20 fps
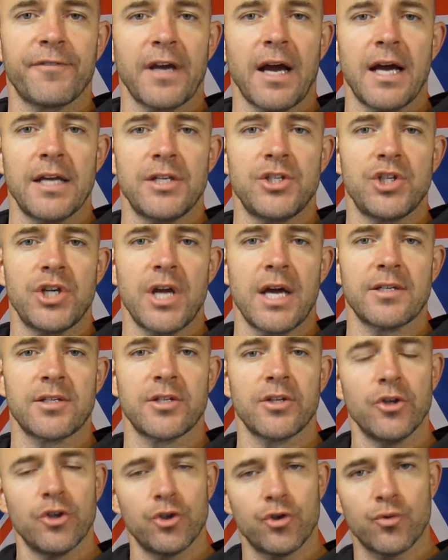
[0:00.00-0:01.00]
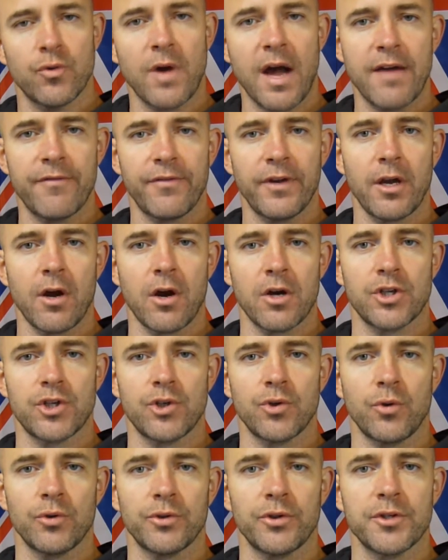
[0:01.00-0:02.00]
guy chest, driving our
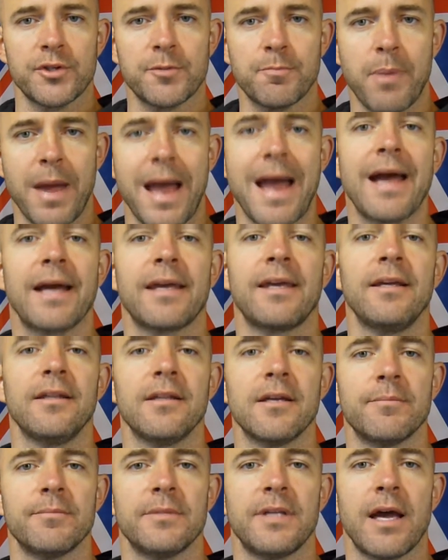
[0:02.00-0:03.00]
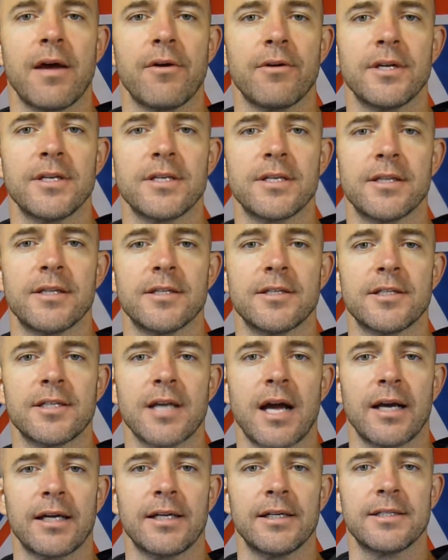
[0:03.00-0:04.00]
shoulders, packing them down into the
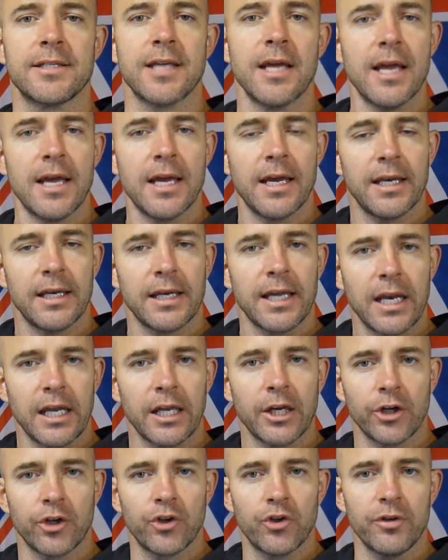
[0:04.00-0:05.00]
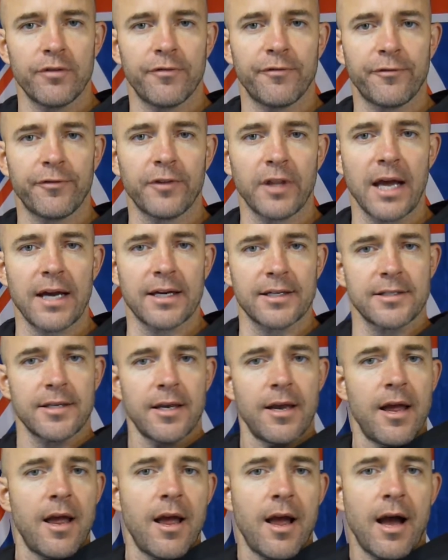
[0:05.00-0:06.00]
sockets and getting a good
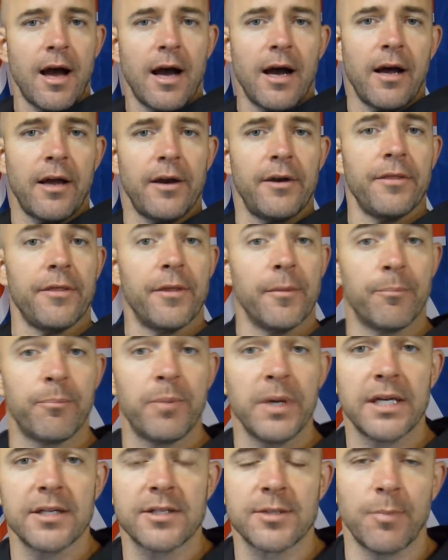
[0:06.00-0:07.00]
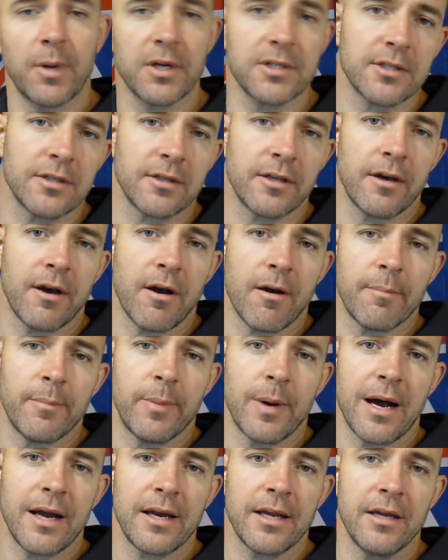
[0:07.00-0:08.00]
flex on the biggest muscle in our
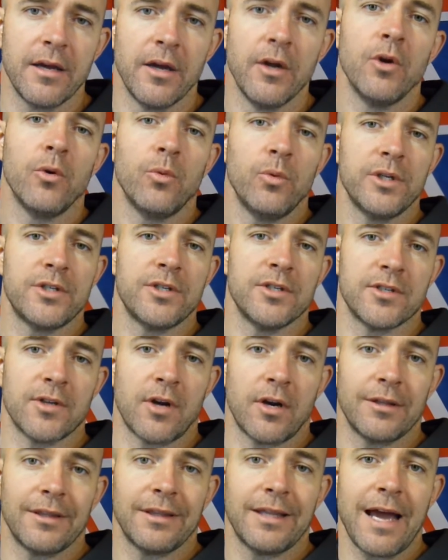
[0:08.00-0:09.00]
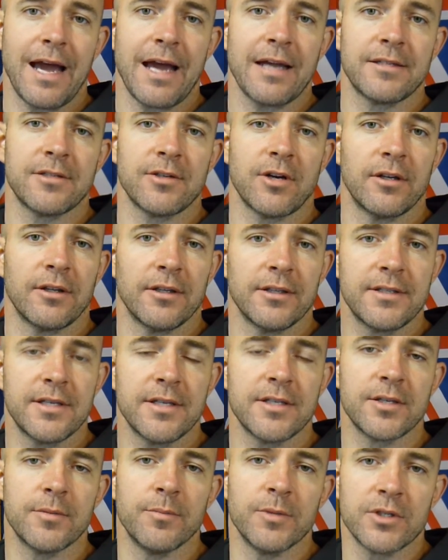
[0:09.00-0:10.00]
body, which is our lats, our
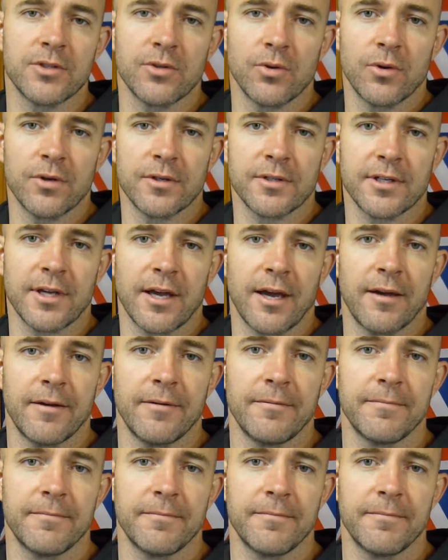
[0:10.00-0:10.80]
latissimus dorsi.